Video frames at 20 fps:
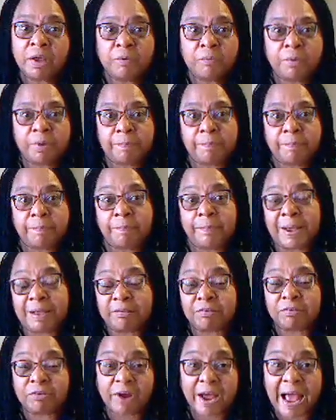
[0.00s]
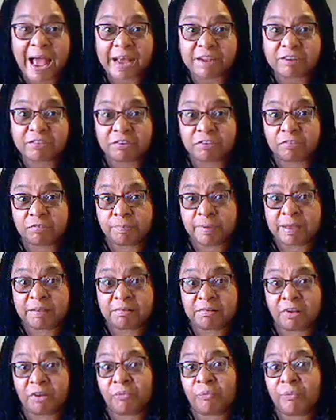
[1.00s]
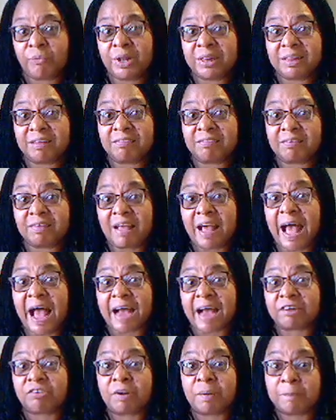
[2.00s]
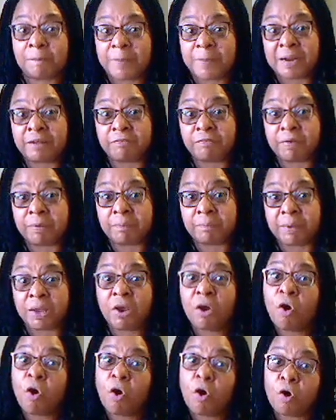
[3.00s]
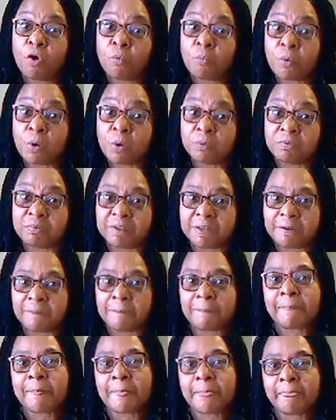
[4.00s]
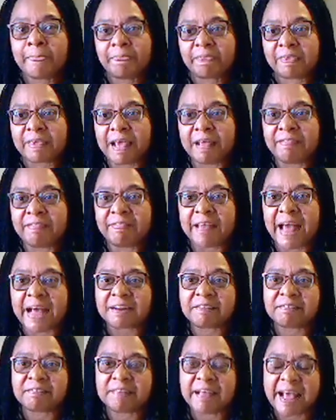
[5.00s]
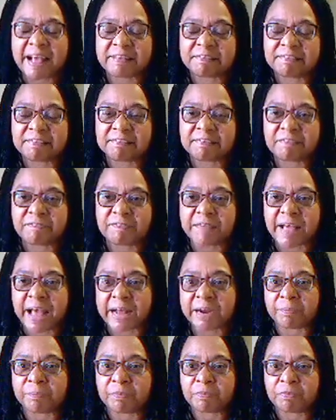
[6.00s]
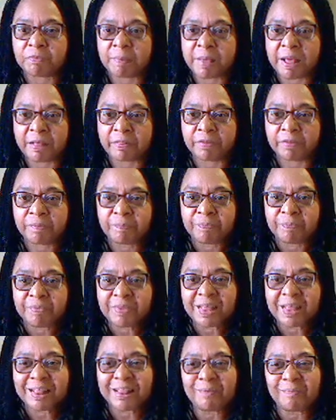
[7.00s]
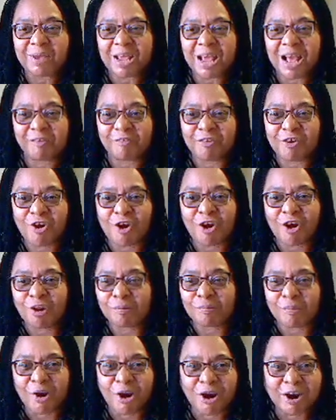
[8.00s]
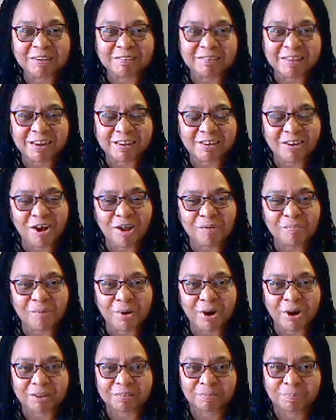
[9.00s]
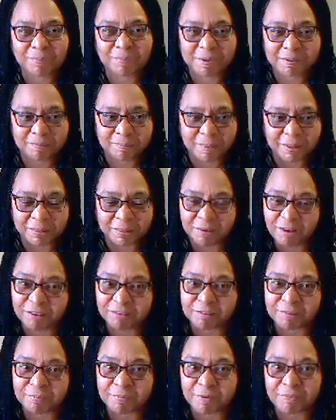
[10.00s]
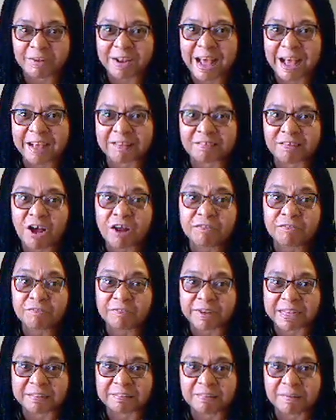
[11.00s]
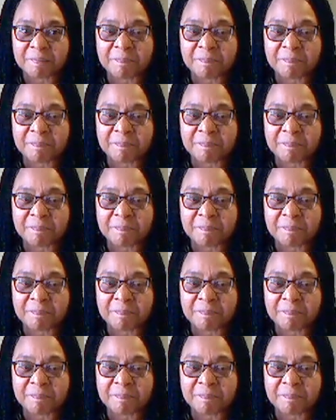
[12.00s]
We base our actions based on, will this action benefit me or won't it? And that is the essence of Adam Smith. Then we have Karl Marx, and Karl Marx speaks about the concept of class conflict.